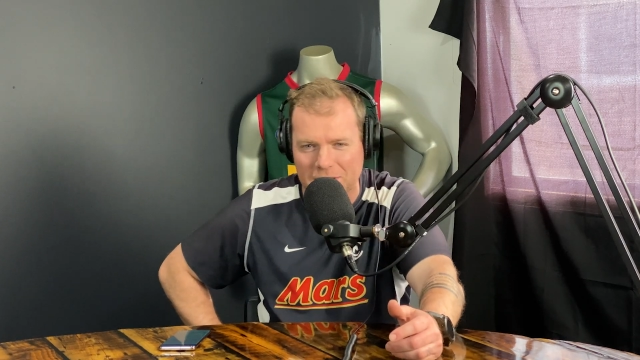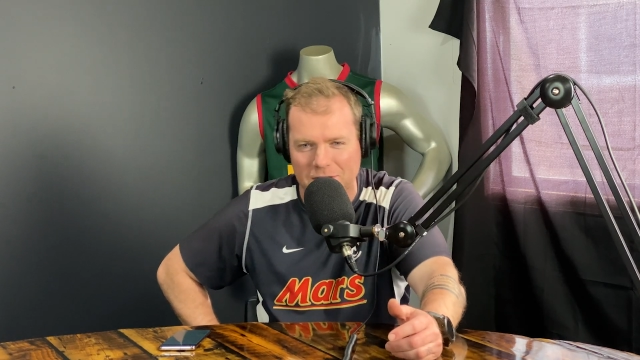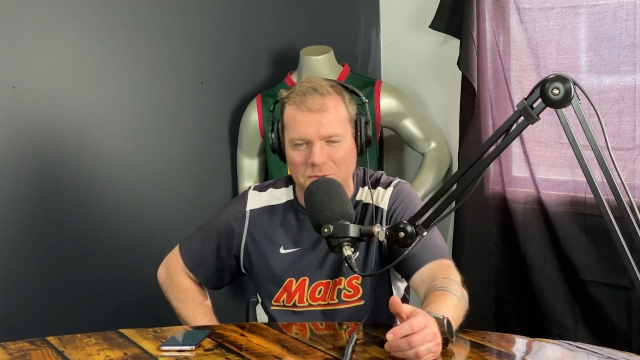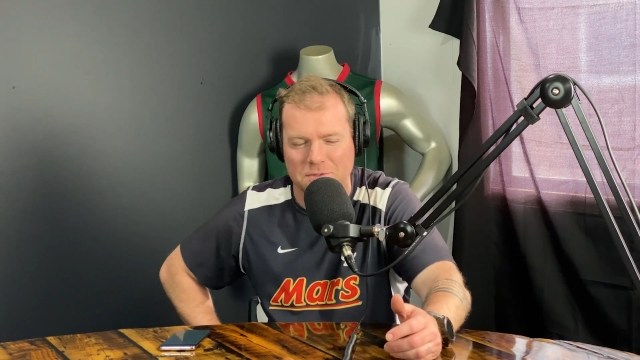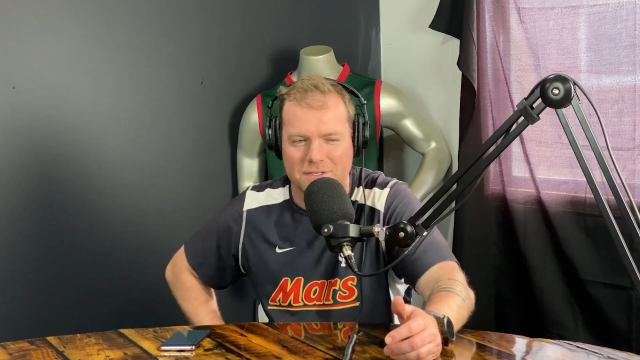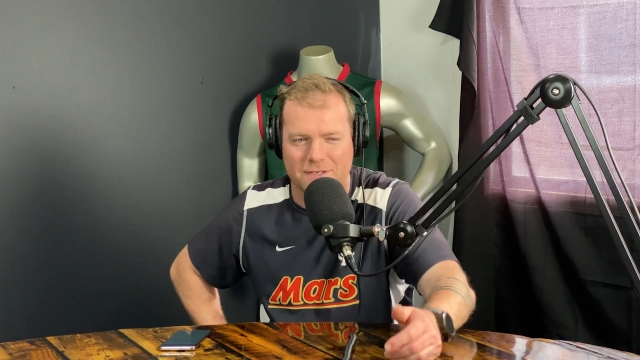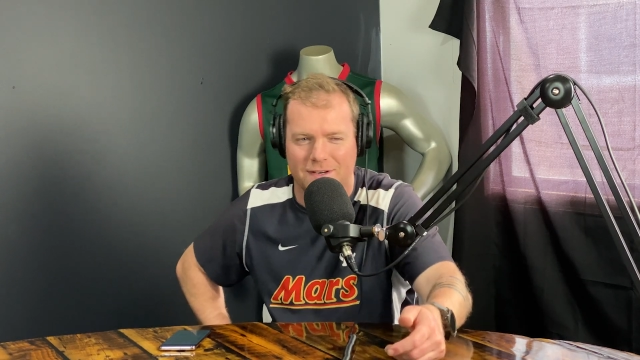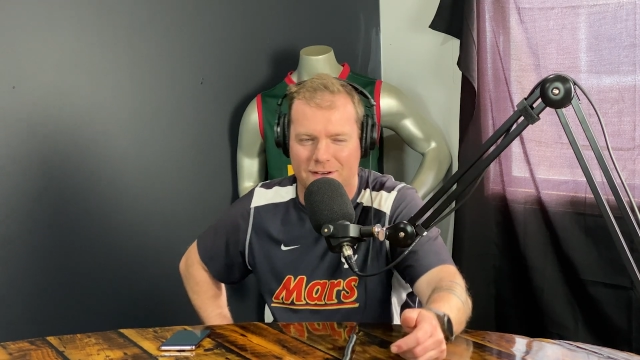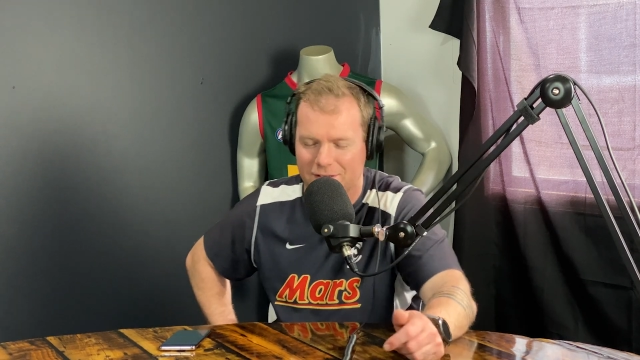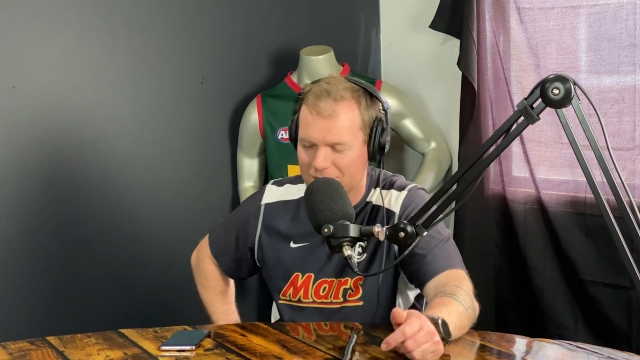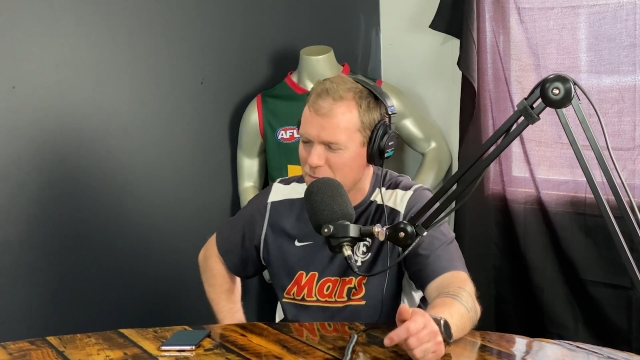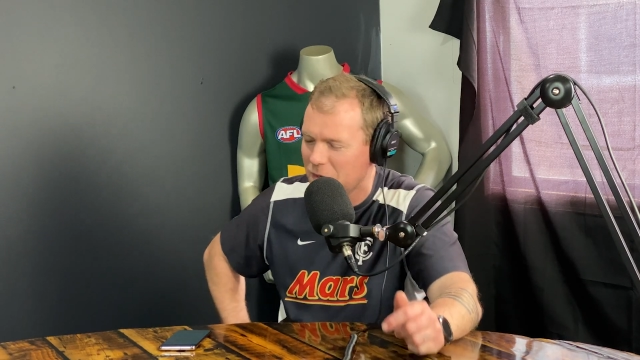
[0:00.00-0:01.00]
deals.
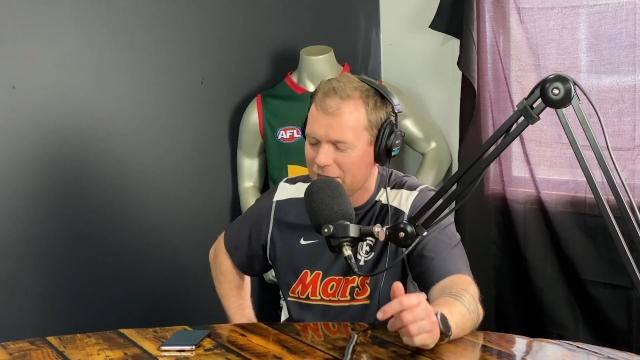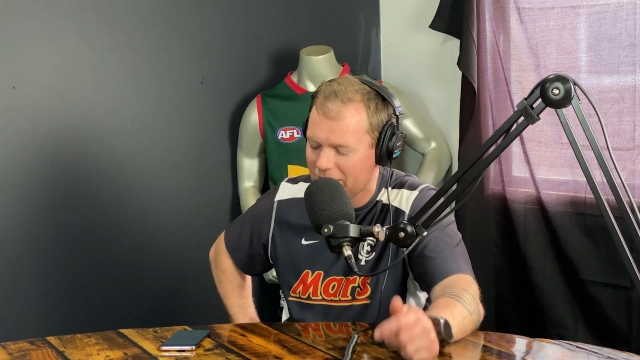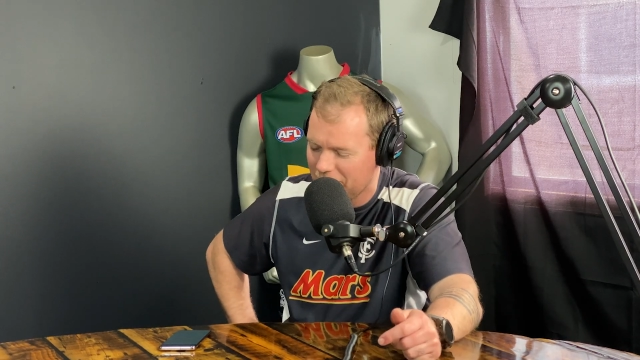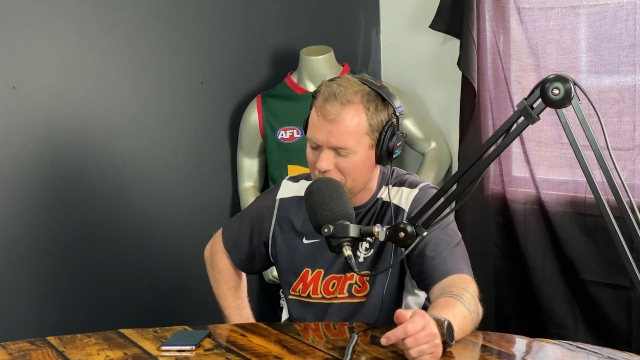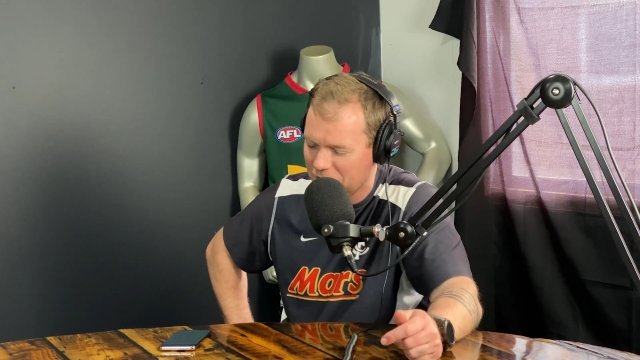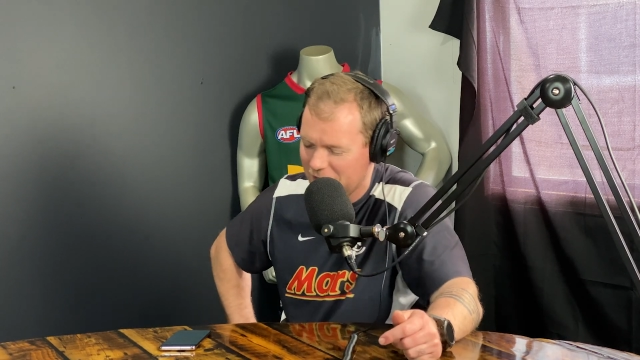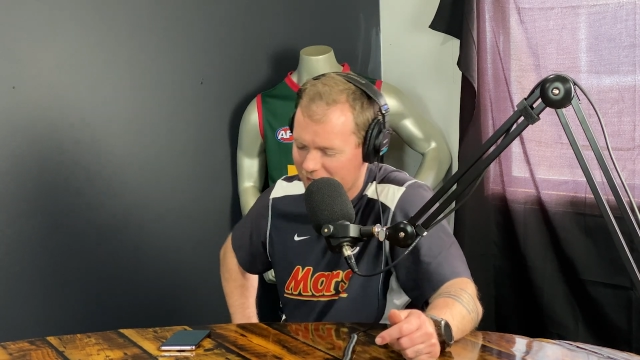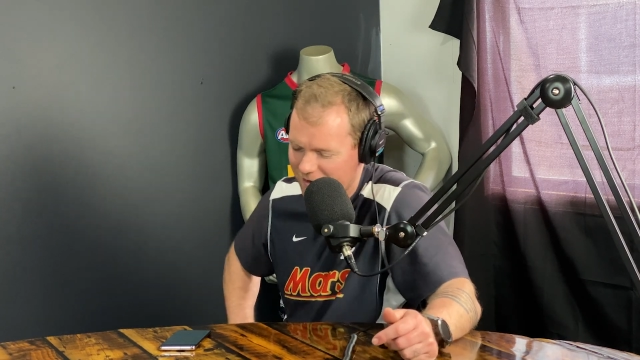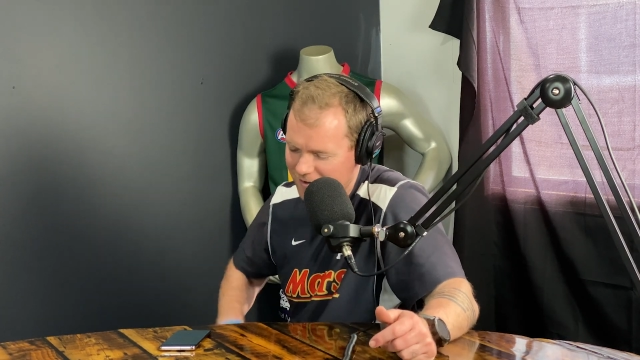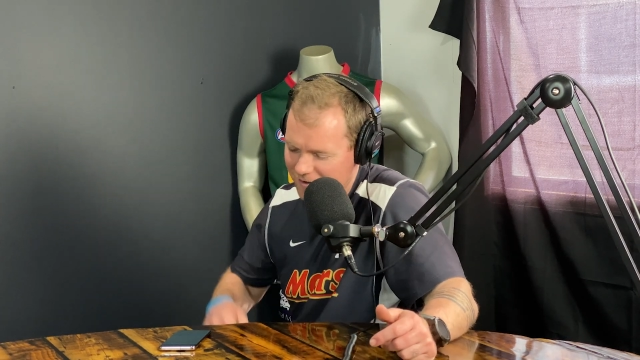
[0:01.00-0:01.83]
There's plenty going on here.